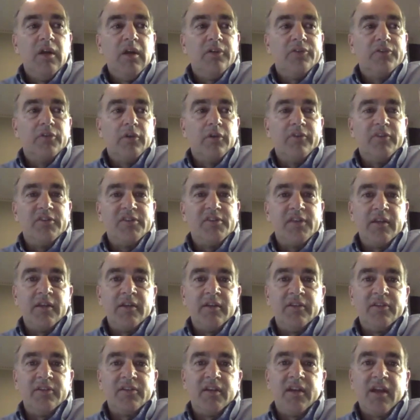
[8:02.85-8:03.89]
So the Senate
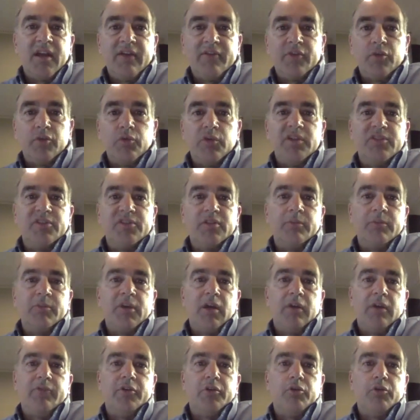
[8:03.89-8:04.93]
is going to have to reach some
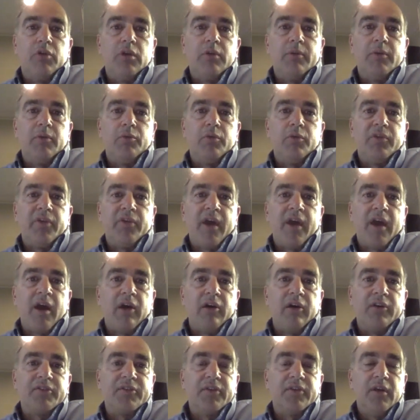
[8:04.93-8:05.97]
kind of agreement with the
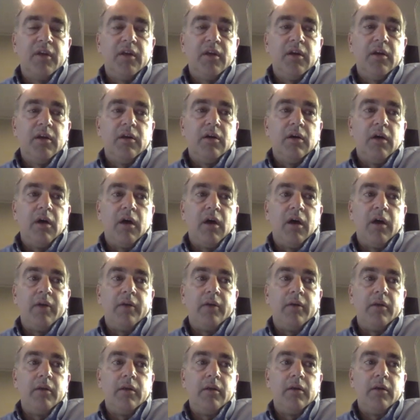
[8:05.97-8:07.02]
House
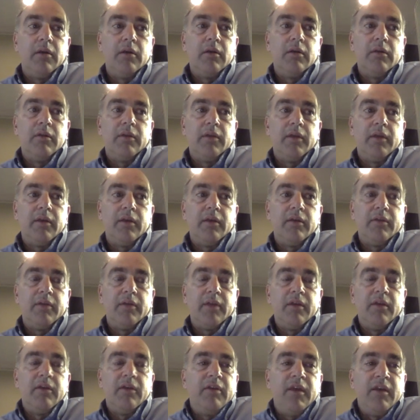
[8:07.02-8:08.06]
on
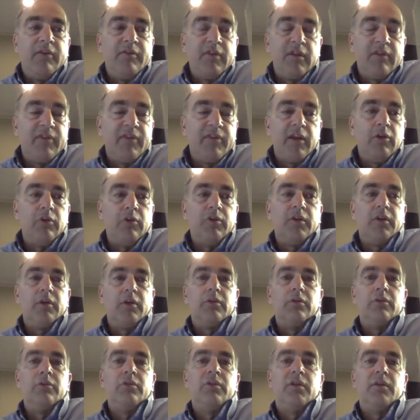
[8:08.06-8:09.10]
even if they don't
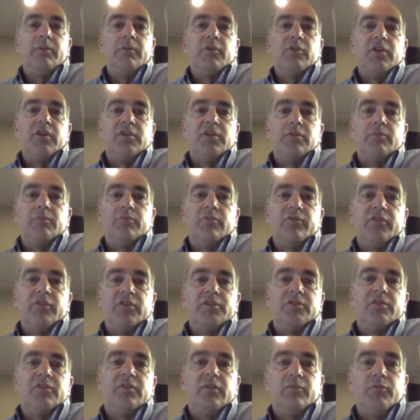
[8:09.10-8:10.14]
include immigration
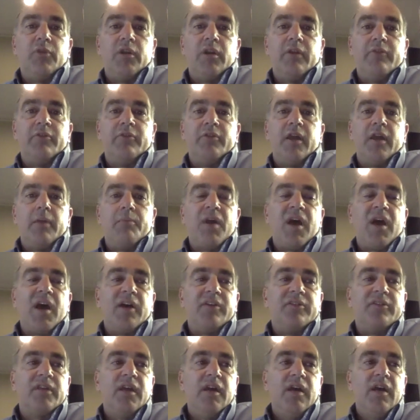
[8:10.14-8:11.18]
provisions in whatever they
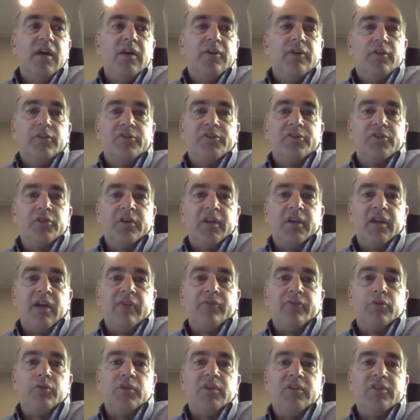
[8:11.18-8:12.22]
pass, they're still going to have
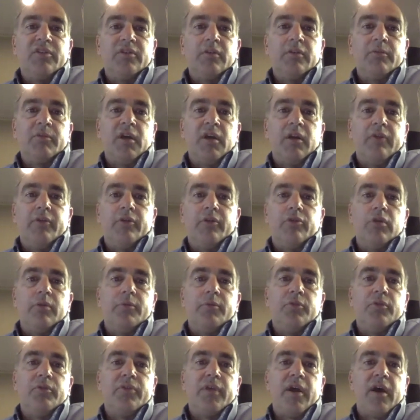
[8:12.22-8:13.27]
to reach some kind of
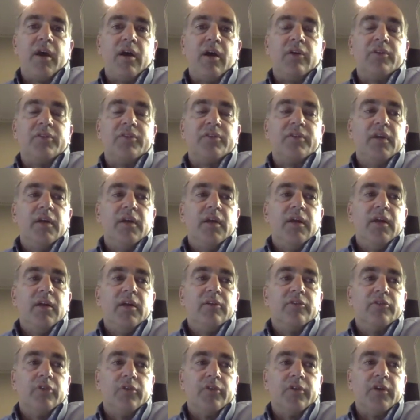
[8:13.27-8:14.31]
agreement with the House.
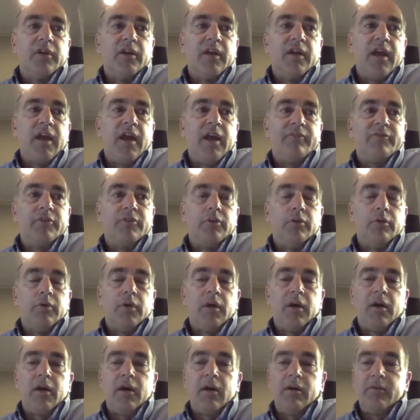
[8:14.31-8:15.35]
So they're going to have
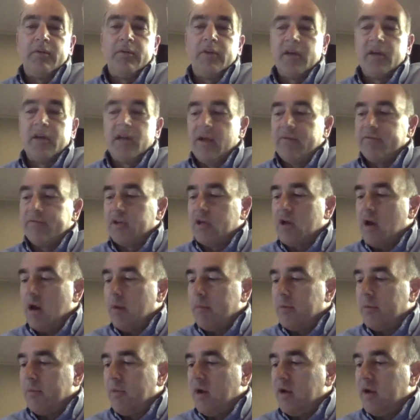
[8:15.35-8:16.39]
to
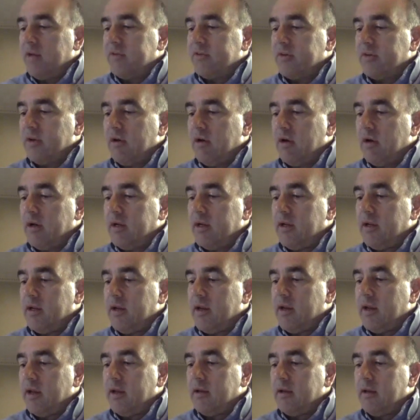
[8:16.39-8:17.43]
compromise on it.
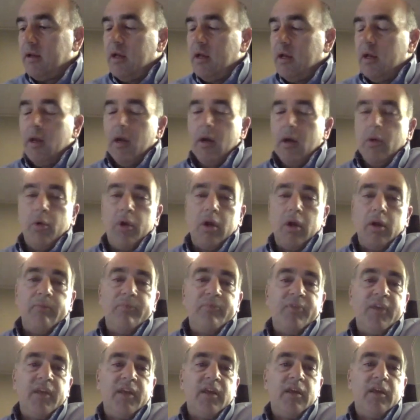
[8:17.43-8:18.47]
And what I'm
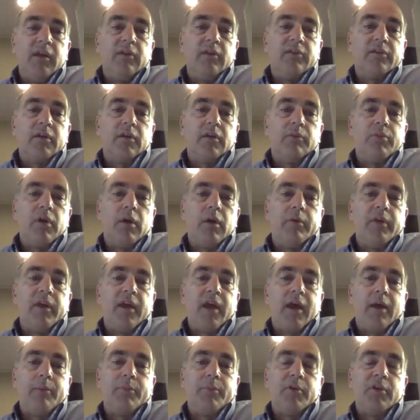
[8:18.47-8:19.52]
thinking is going to probably
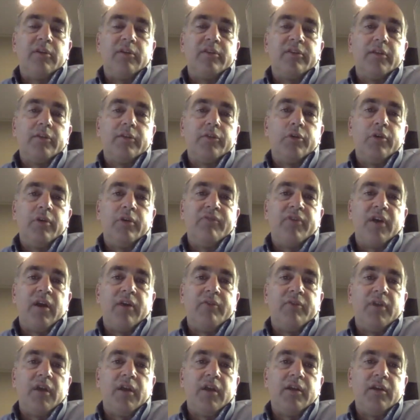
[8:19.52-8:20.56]
happen is that
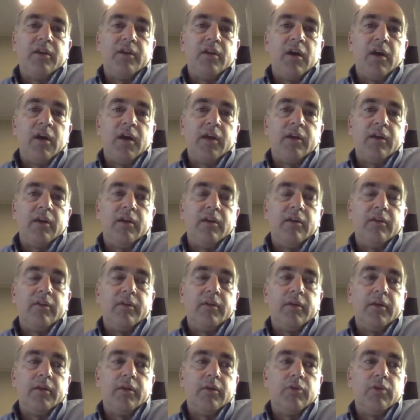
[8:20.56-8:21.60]
3599,
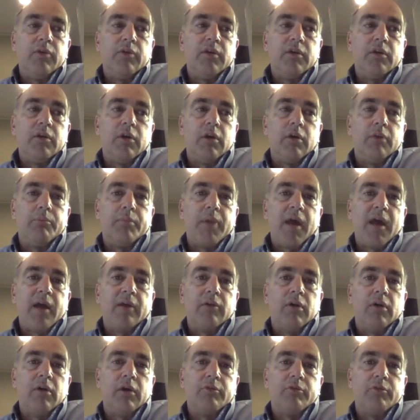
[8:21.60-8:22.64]
the green card
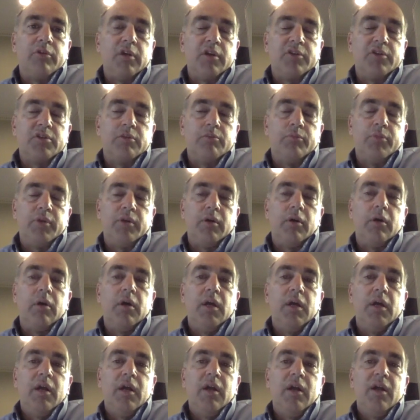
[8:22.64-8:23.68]
backlog reduction bill,
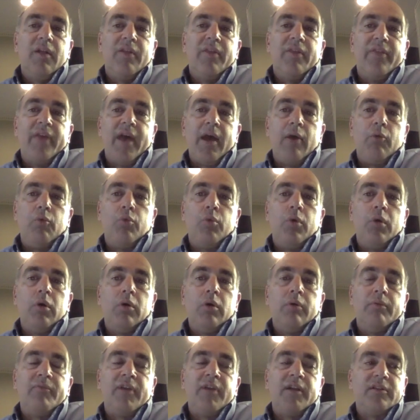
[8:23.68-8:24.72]

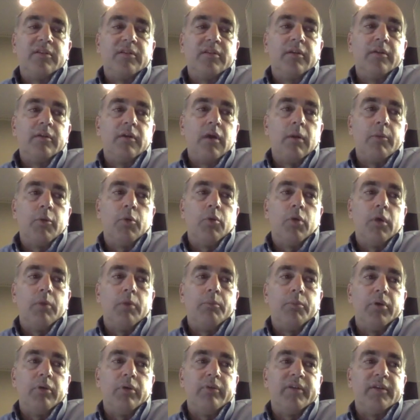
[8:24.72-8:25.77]
that's the number one
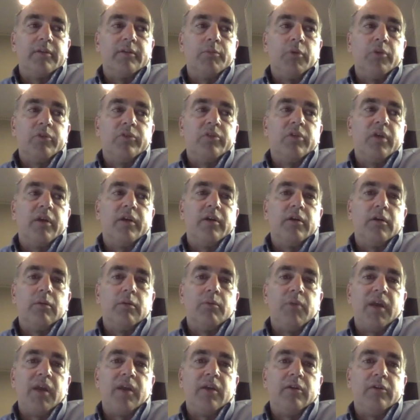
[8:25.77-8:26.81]
bill that's most likely to
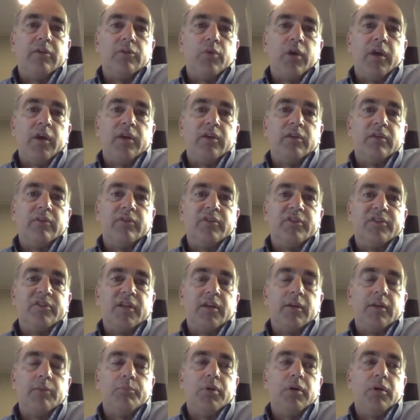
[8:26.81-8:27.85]
make its way into the
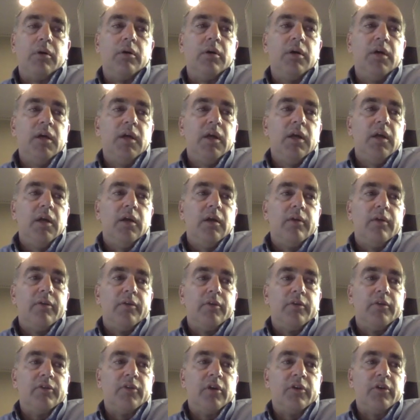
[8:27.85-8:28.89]
Senate bill.
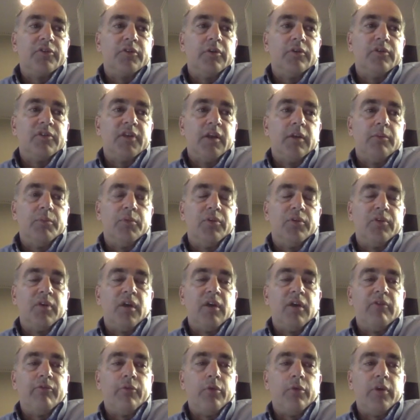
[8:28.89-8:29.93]
There's also Senate Bill
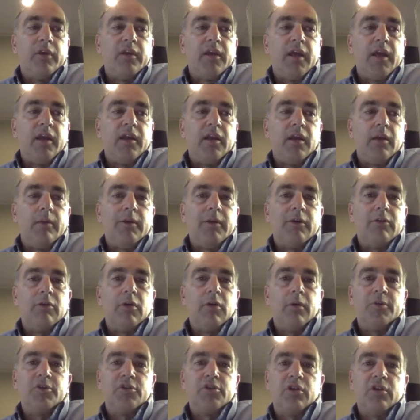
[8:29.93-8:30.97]
948, Amy
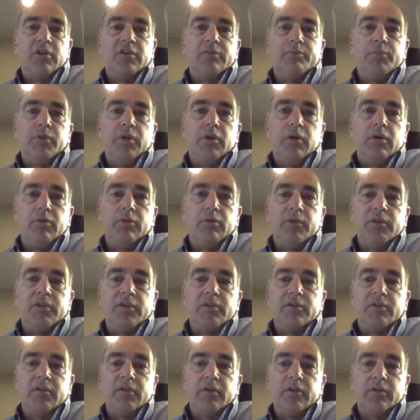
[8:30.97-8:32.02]
Klobuchar's bill,
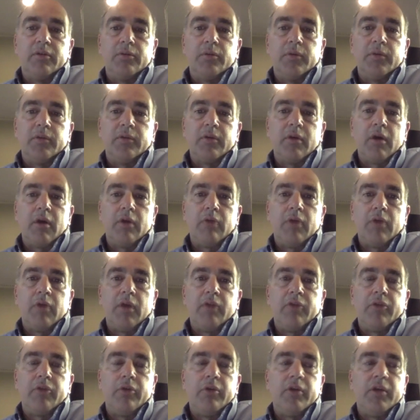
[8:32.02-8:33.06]
which deals with Conrad
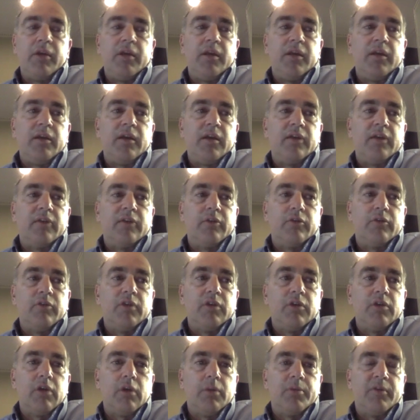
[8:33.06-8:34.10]
30 and has green
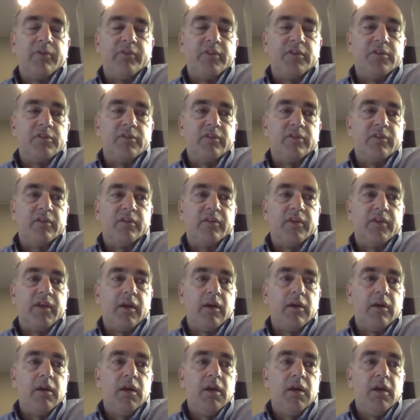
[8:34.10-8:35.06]
card provisions in there.